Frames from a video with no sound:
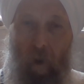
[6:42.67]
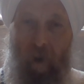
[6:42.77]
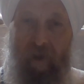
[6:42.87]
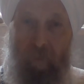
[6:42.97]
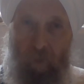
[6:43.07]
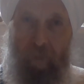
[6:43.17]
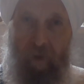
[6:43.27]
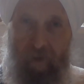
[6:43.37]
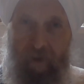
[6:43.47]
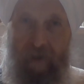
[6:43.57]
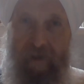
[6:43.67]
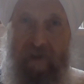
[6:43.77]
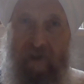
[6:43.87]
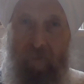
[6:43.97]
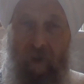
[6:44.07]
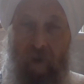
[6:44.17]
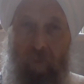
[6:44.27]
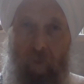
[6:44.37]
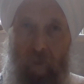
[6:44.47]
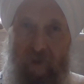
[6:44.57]
And he brought that guidance in many
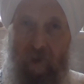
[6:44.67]
forms.